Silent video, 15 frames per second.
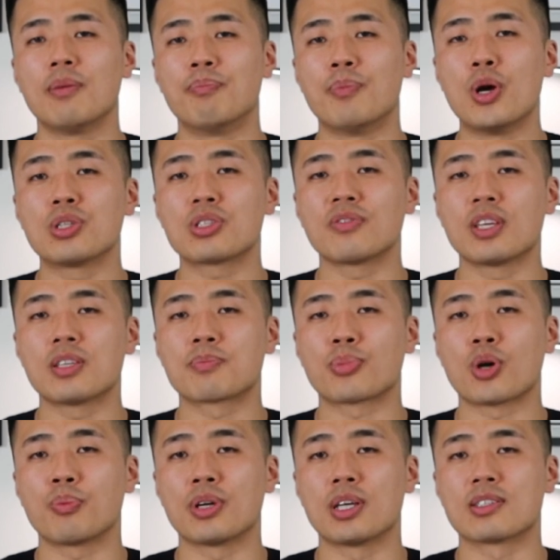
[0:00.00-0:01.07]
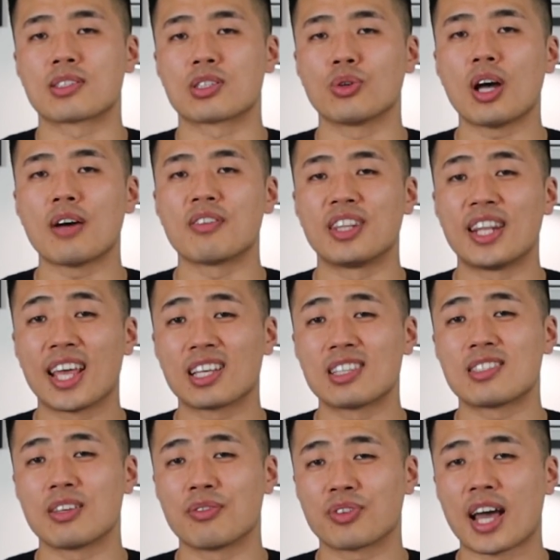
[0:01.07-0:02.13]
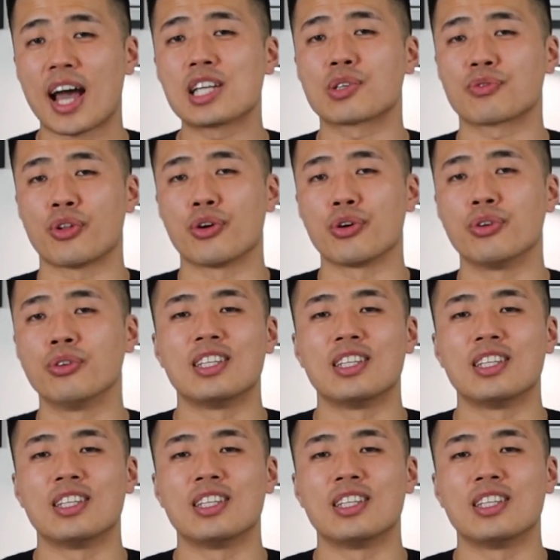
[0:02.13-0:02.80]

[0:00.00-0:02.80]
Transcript: most of these properties still have a negative cash flow.